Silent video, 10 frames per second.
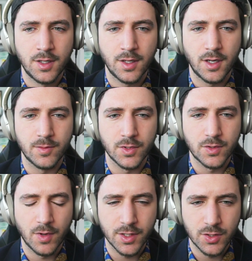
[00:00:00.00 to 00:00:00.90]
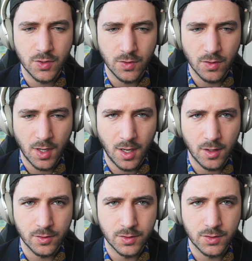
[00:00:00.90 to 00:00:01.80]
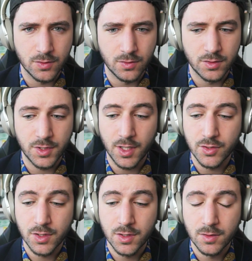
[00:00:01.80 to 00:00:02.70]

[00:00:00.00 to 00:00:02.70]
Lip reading: I'm not quite sure how to change it.